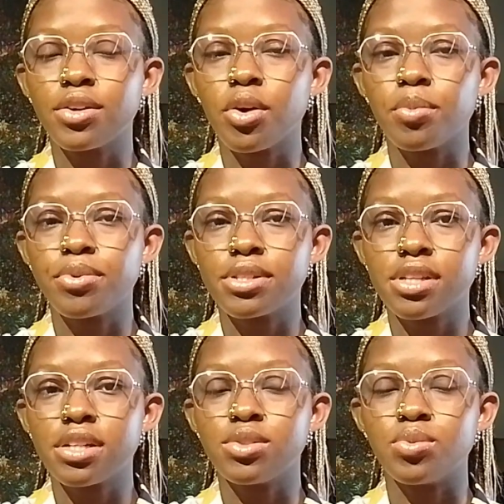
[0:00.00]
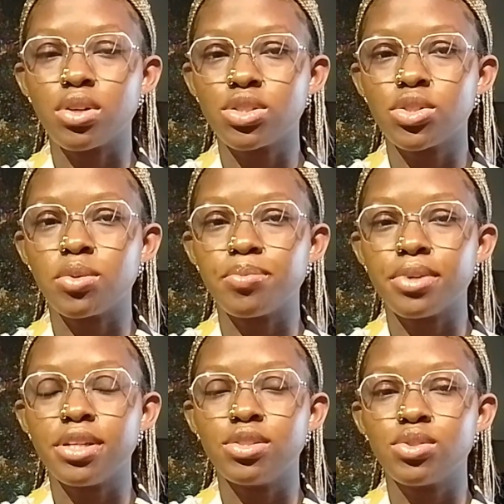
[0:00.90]
incorporated the workshop
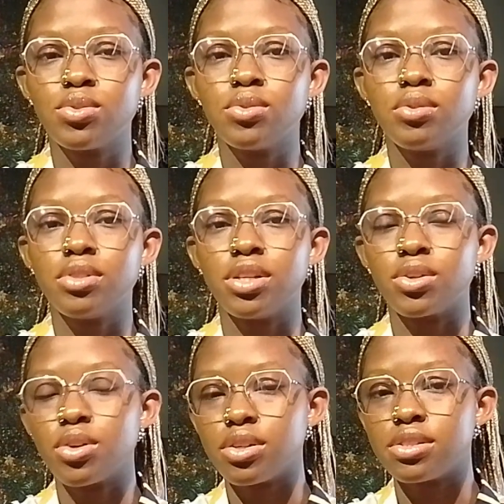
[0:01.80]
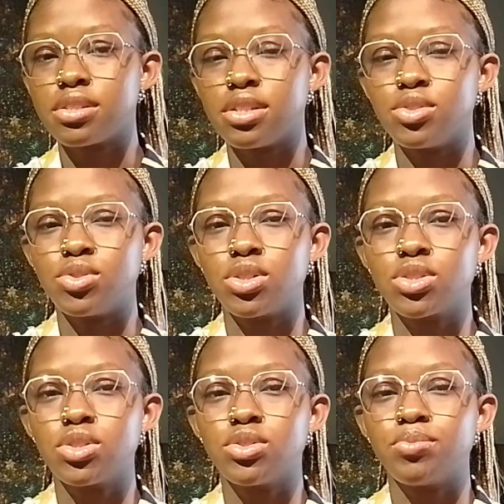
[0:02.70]
into the course
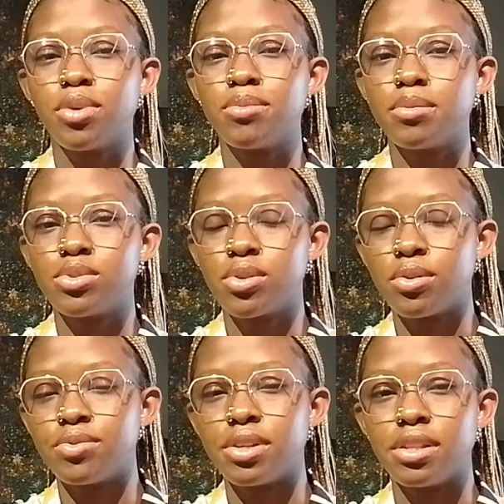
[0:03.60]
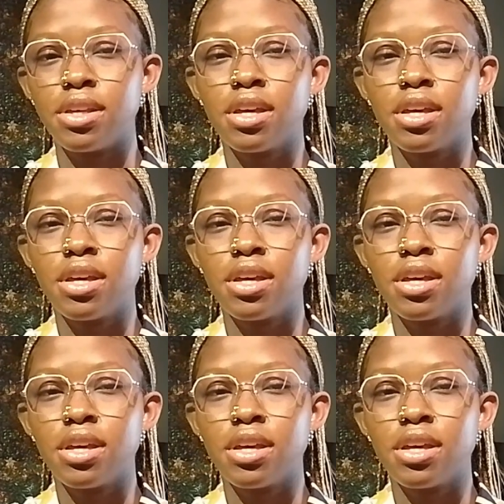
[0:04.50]
Introduction to Problem Solving.